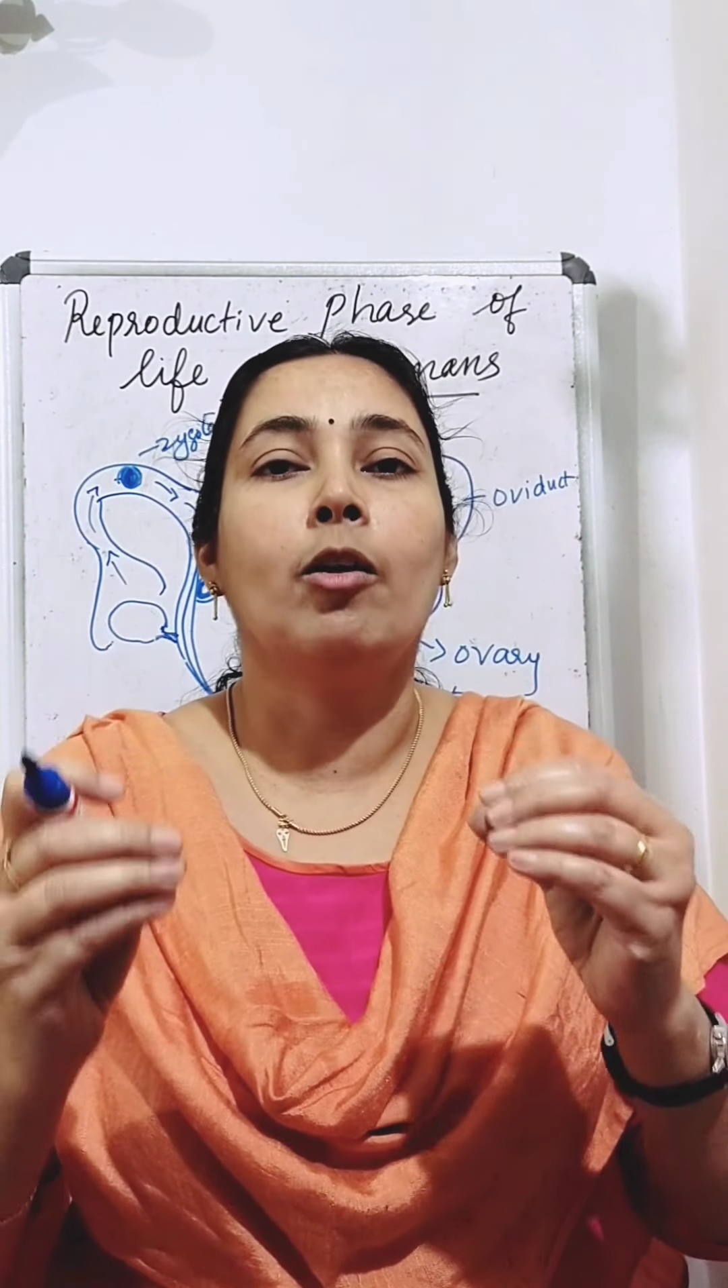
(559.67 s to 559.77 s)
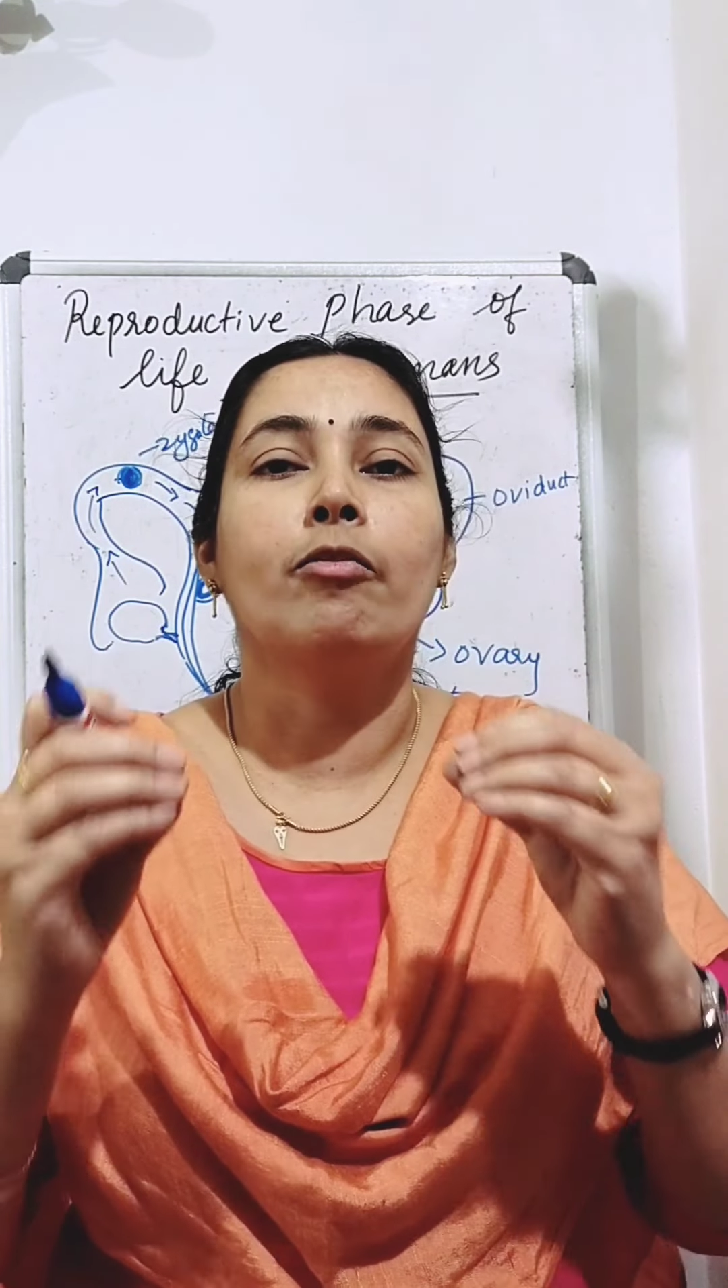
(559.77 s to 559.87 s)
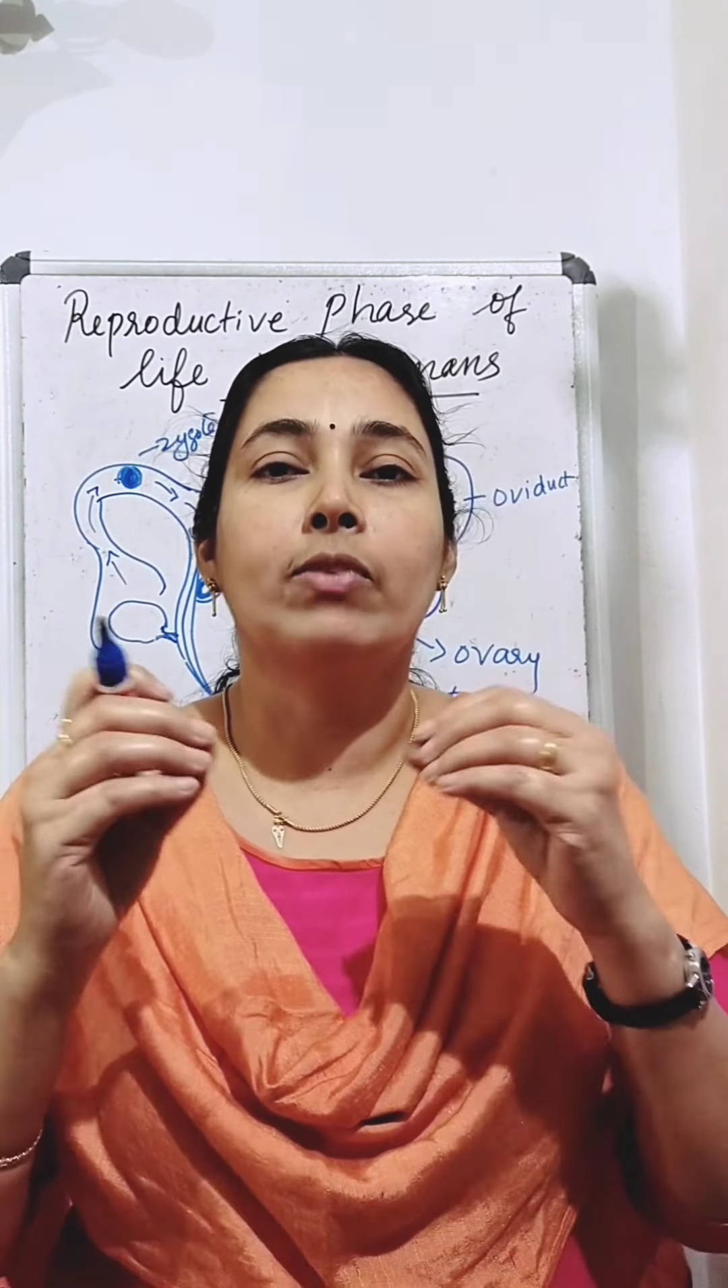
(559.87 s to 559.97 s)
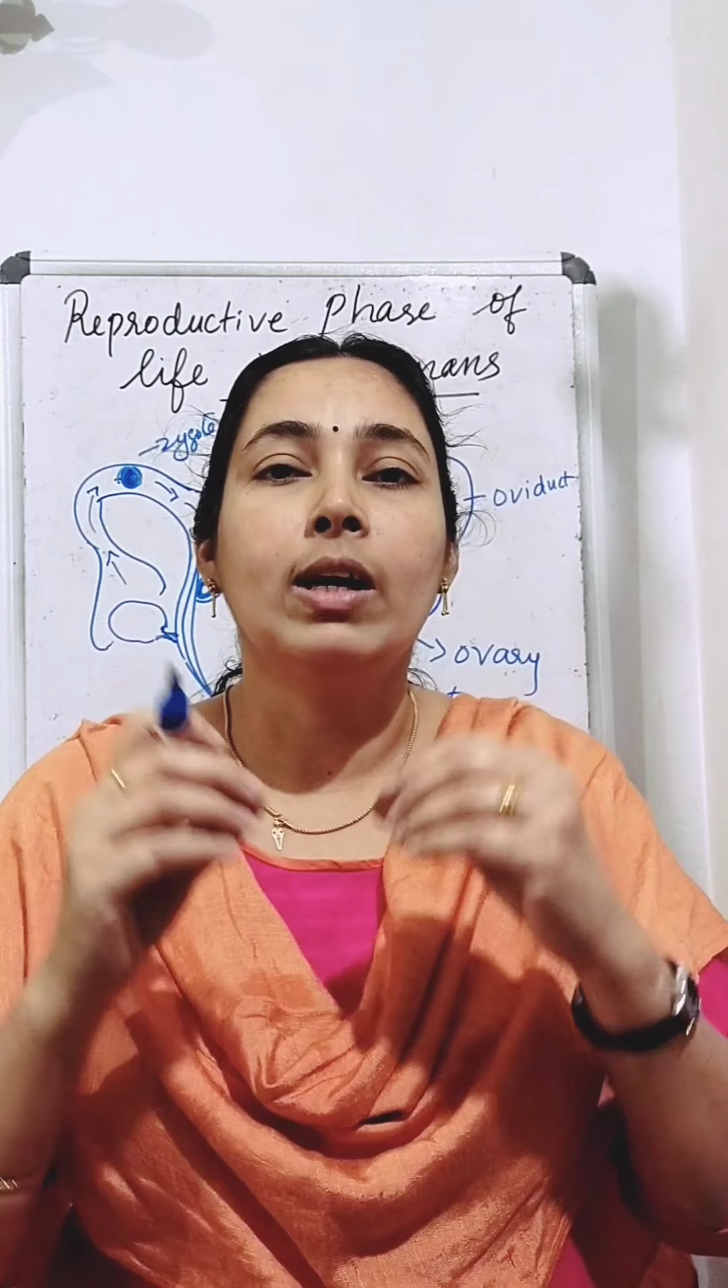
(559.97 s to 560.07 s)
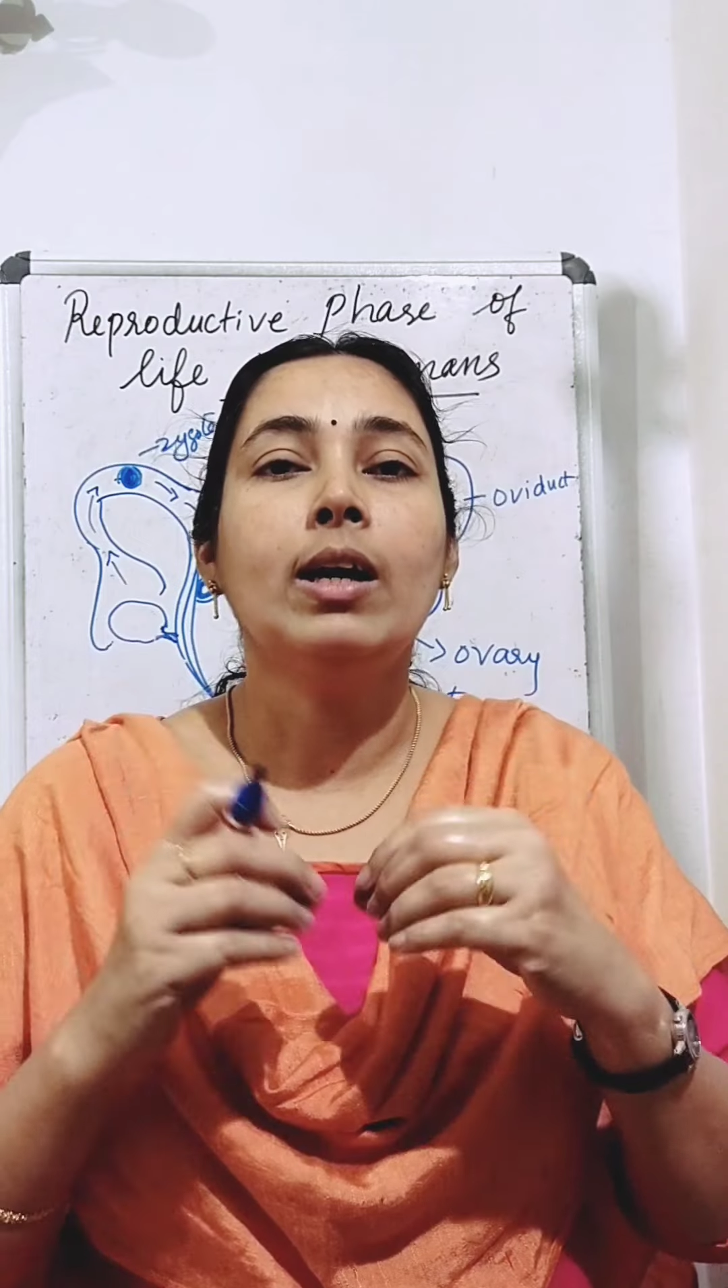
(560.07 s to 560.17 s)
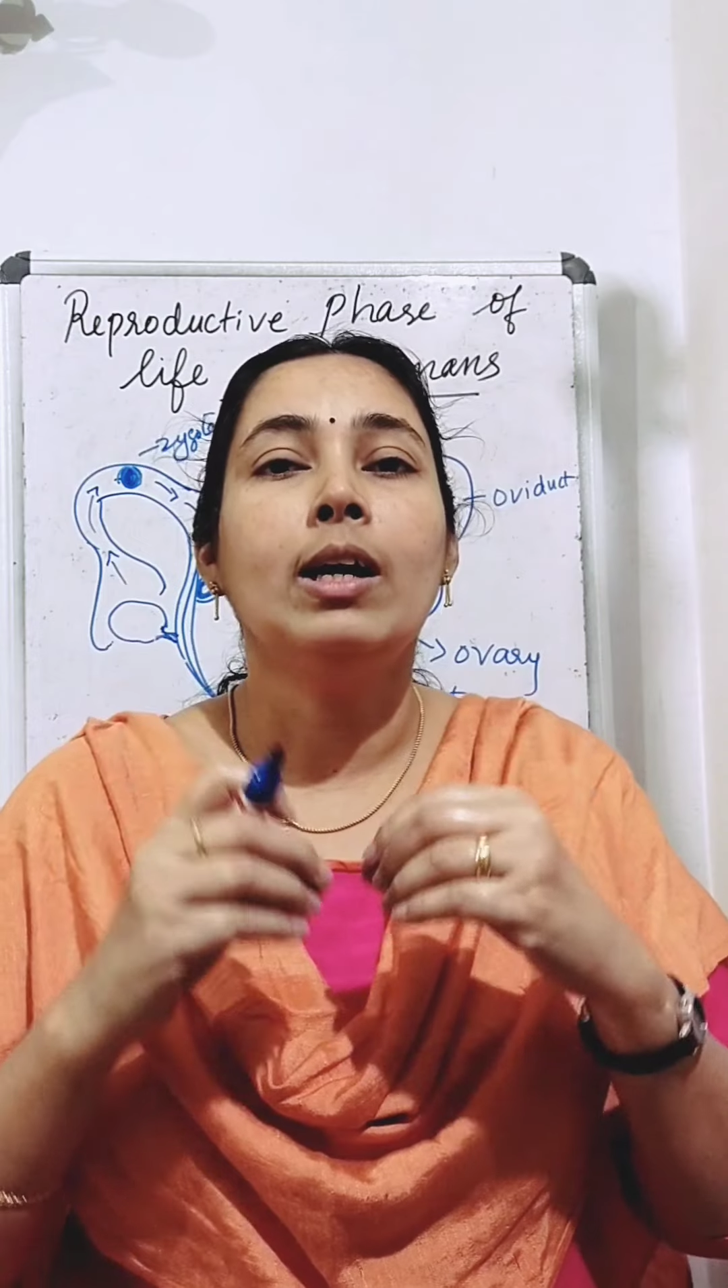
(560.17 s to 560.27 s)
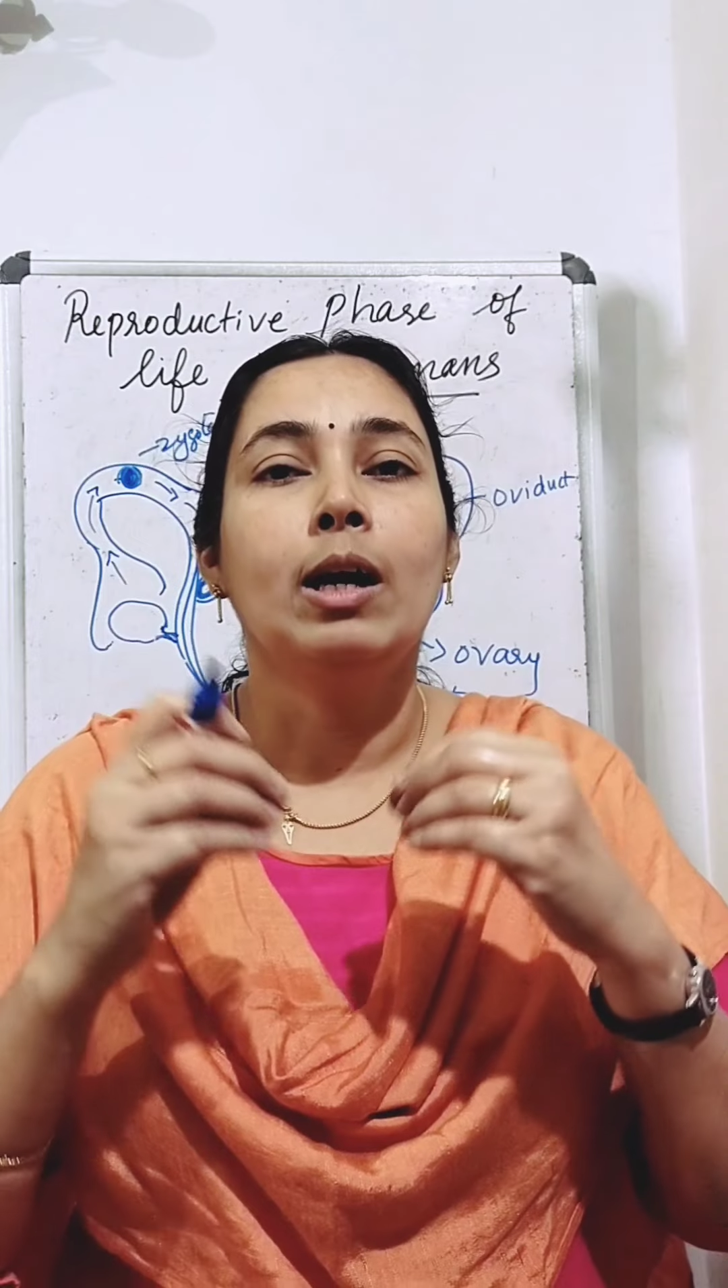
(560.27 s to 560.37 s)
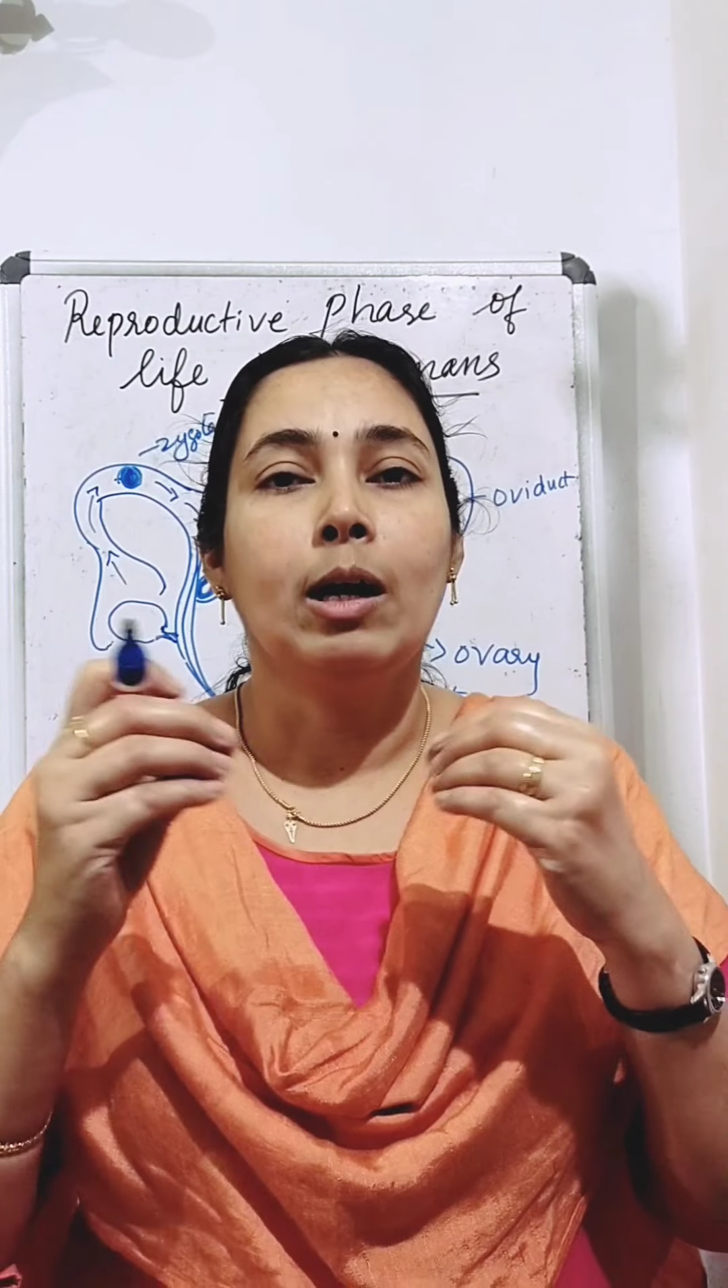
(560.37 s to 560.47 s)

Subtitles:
of the